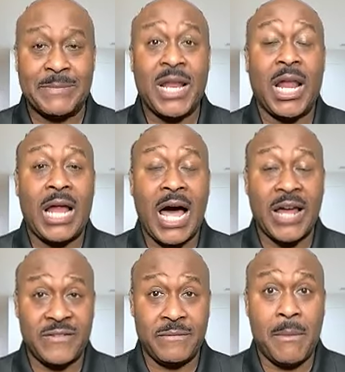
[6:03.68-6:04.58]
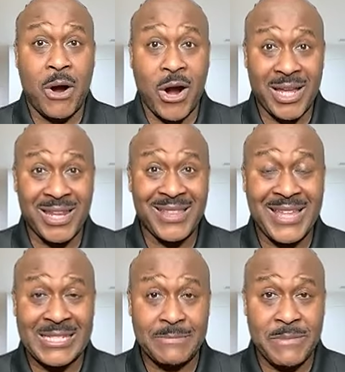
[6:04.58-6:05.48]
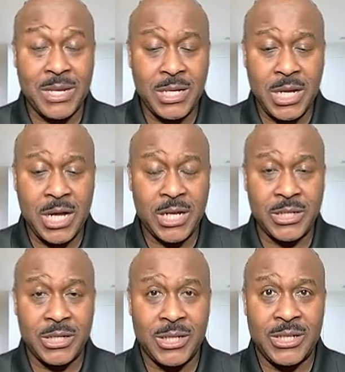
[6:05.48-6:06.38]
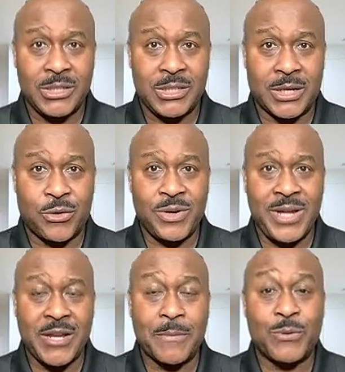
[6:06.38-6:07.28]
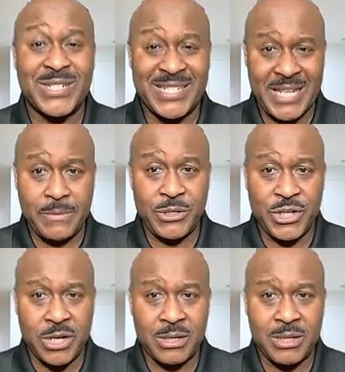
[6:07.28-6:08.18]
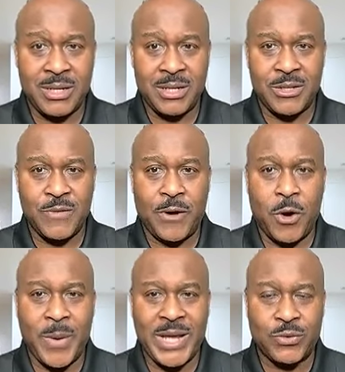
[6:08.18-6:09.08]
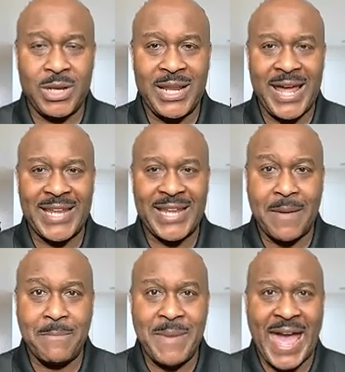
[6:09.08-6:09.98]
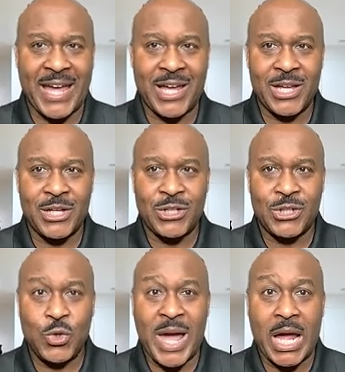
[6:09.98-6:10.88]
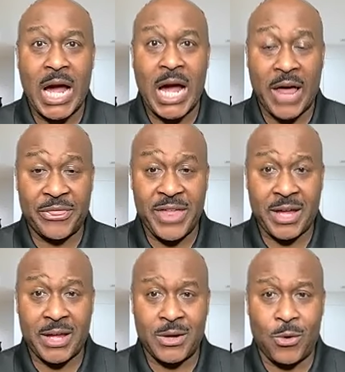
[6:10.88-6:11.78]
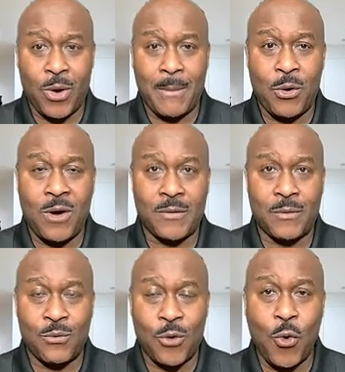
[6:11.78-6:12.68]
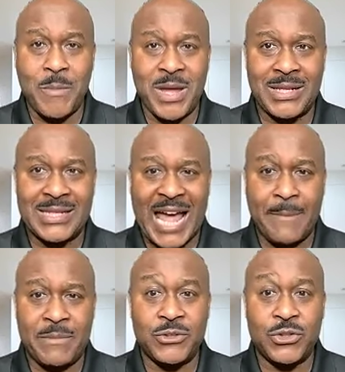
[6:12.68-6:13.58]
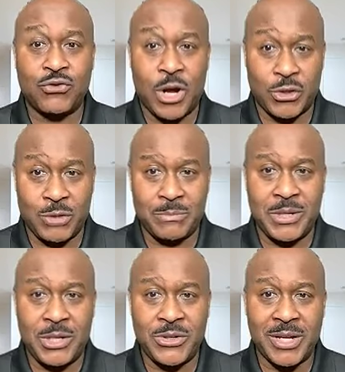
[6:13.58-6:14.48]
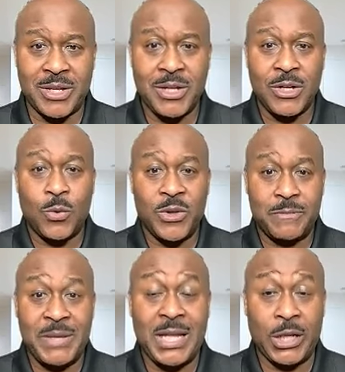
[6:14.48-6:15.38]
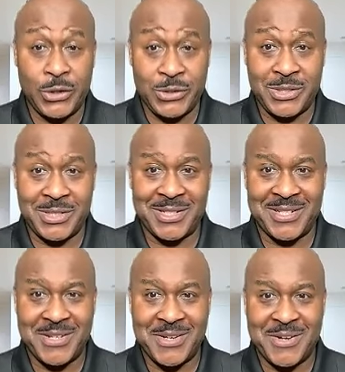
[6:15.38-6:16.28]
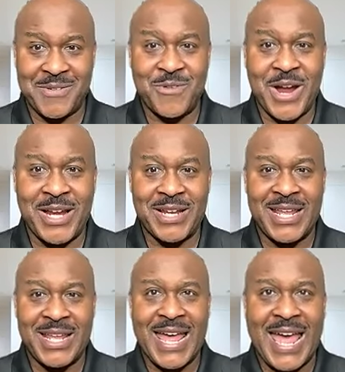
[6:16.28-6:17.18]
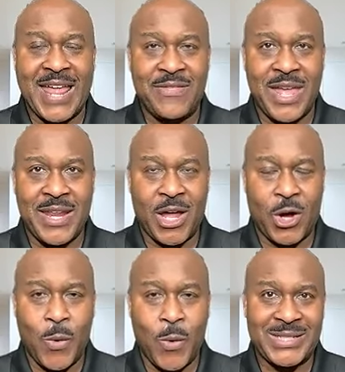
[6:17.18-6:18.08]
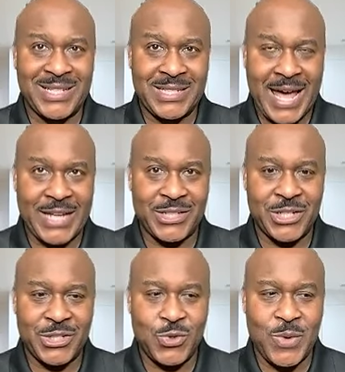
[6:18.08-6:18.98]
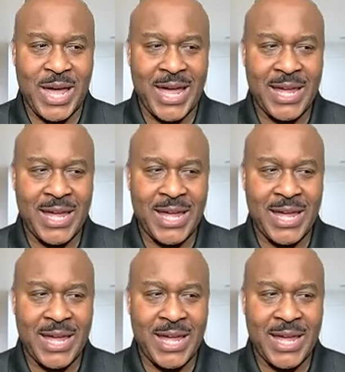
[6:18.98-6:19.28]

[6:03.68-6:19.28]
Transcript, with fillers: been a lot of marketing that's been done to create a perception. You've always relate a bank to a Gothic or more of a Roman type of structured building with pillars, right? And then they always attach it to